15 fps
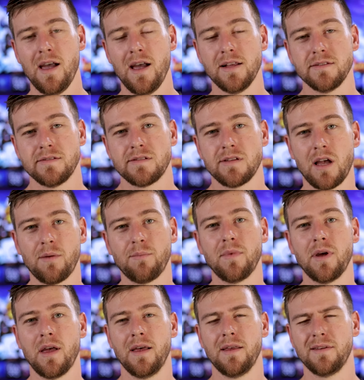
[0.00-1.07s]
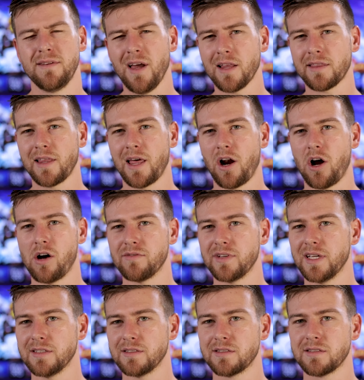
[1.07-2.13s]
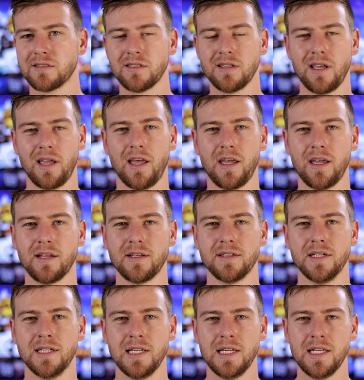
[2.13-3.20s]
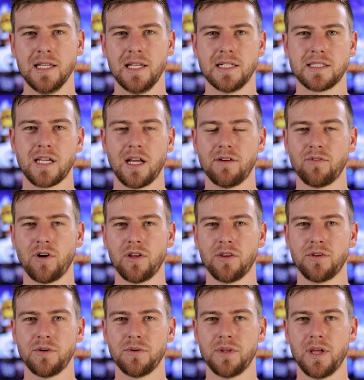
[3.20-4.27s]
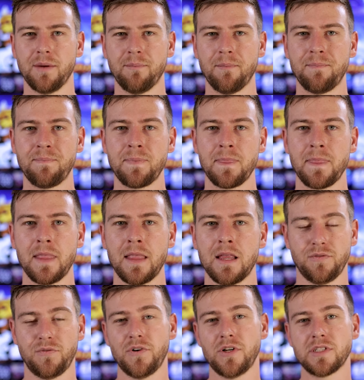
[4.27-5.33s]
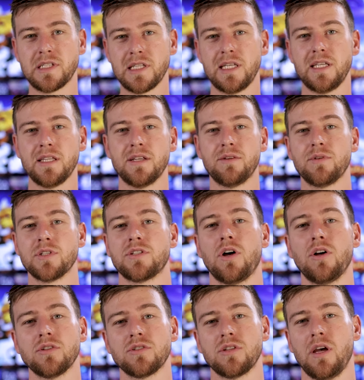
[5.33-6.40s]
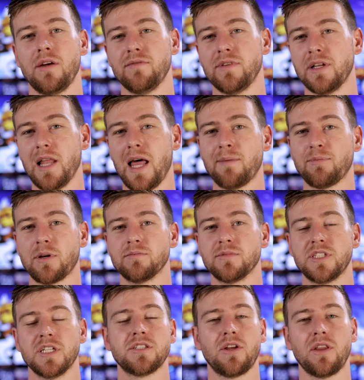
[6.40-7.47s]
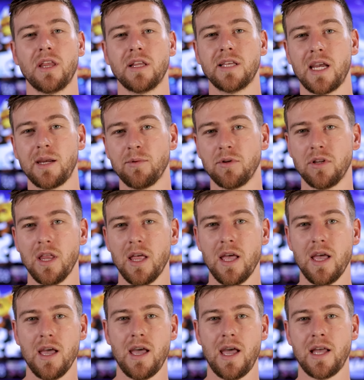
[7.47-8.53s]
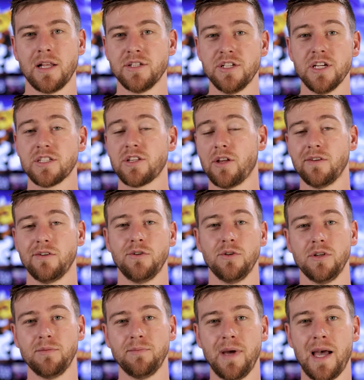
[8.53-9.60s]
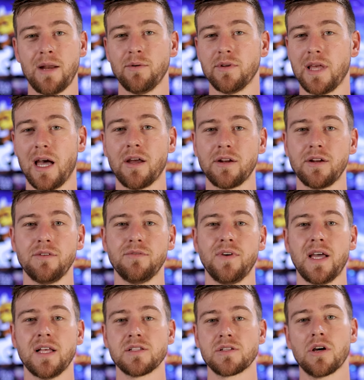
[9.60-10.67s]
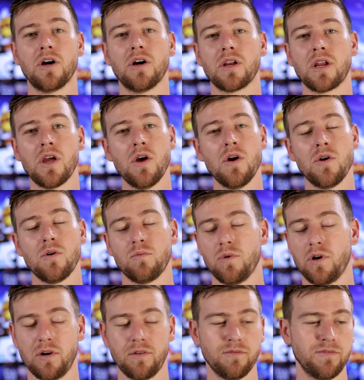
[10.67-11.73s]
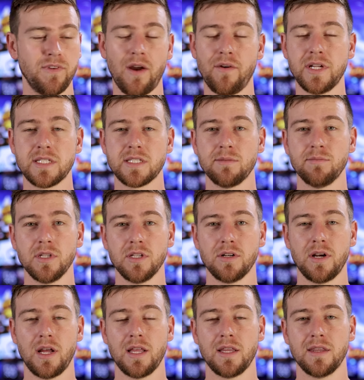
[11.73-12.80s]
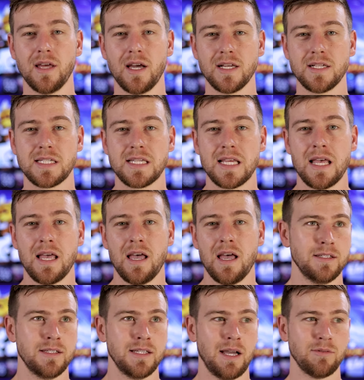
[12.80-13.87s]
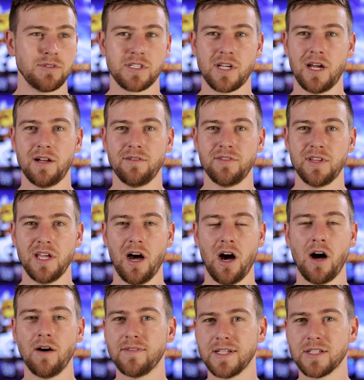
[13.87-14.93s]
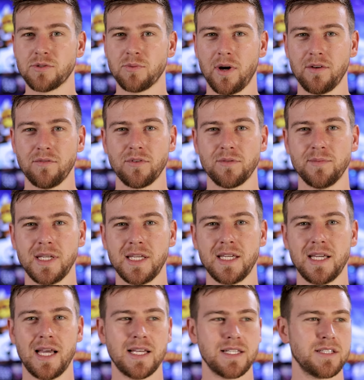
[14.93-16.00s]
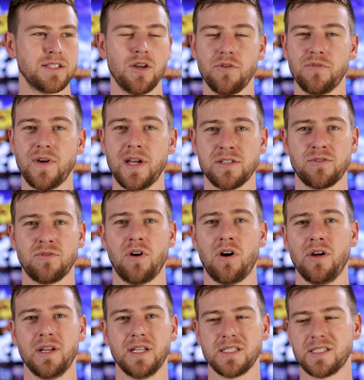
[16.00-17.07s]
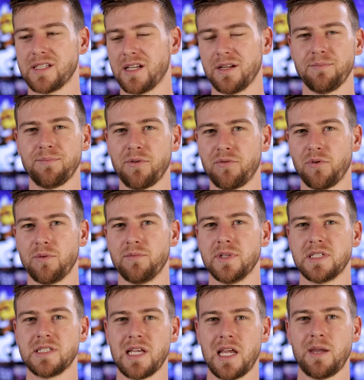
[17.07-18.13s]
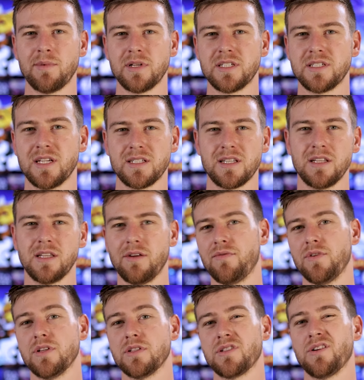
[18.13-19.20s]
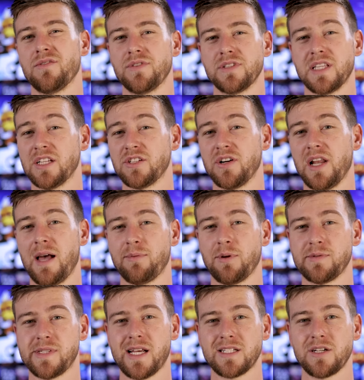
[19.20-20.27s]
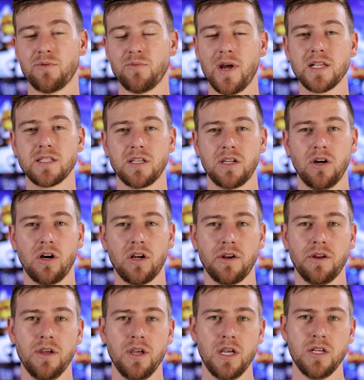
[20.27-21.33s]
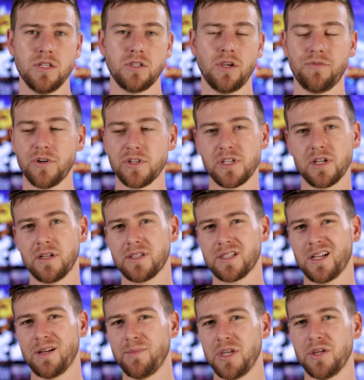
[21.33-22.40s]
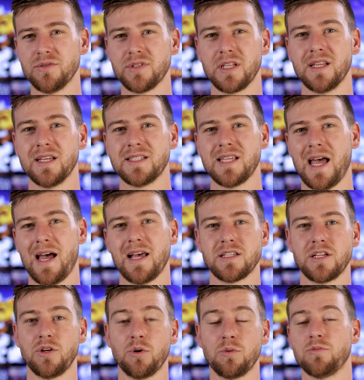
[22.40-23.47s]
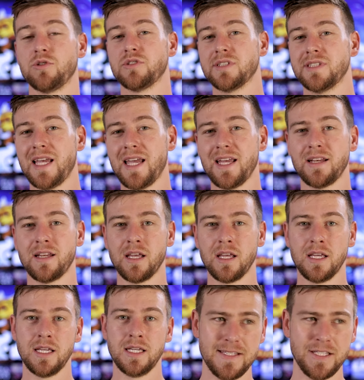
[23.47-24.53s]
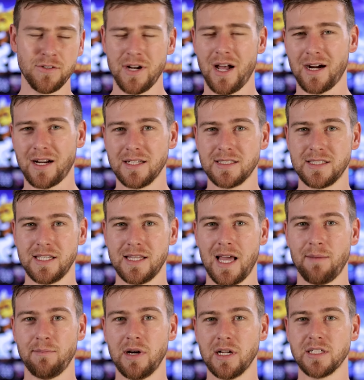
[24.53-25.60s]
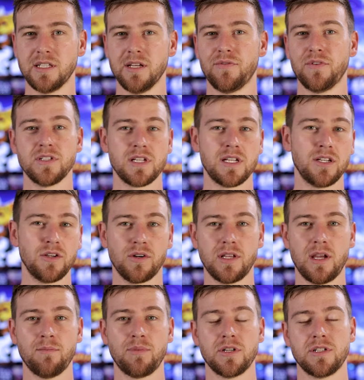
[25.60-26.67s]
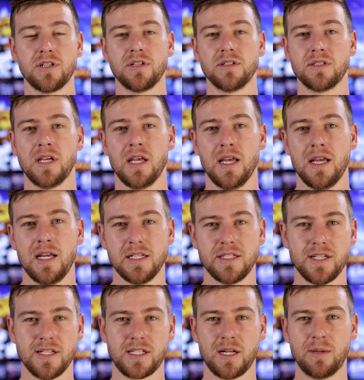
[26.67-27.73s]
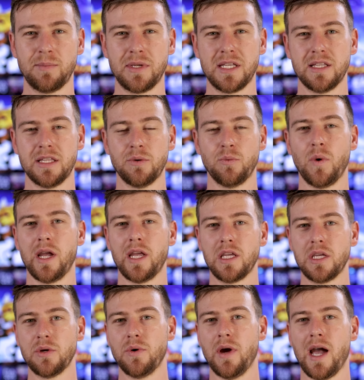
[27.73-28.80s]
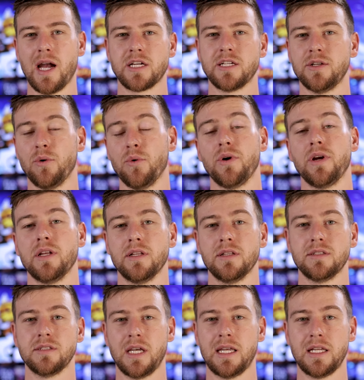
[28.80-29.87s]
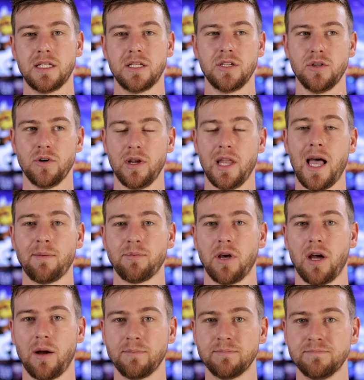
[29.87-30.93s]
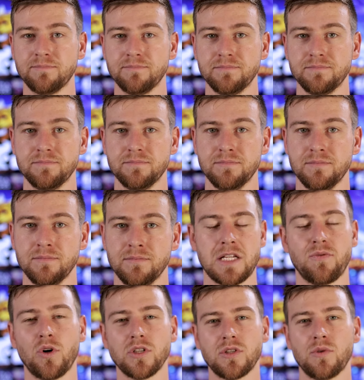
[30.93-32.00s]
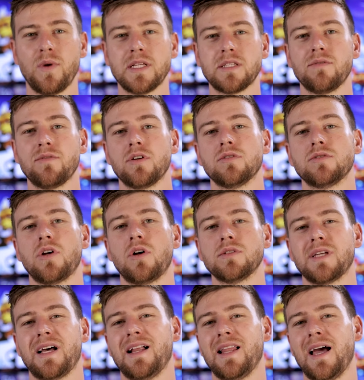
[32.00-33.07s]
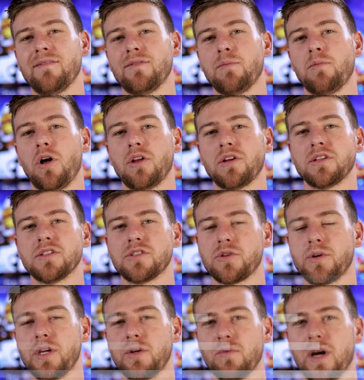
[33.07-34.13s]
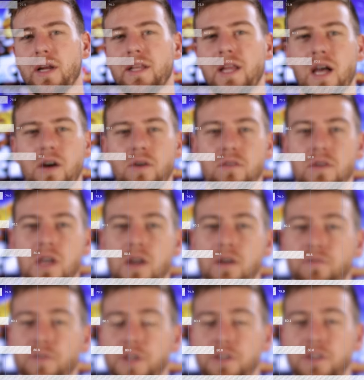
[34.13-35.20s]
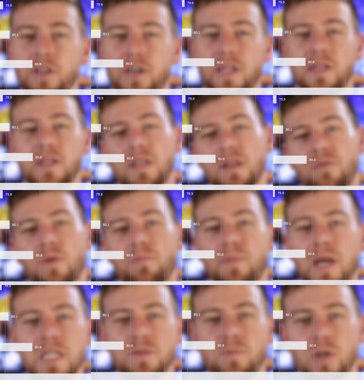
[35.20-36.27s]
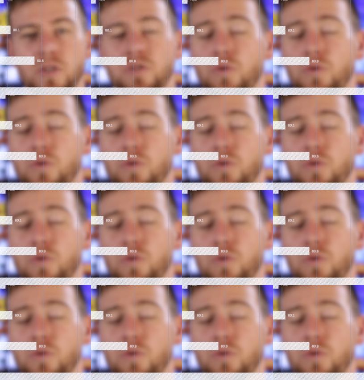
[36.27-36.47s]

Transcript: and some not that obvious and let's kind of run through them. So firstly, the results of the laptop just on the table and just on the cooling pad without any fans on were very similar and thus that was kind of the obvious one for me as no fans are on, it's going to perform the same, it's just a different surface that your laptop's actually resting on. So if you're just going to be using this as a normal stand, you're not going to see that much difference in your temperatures, it's just going to be the way you actually orientate your laptop. As far as the rest of the results, I'll have them all on the screen right now for you to look at the different benchmark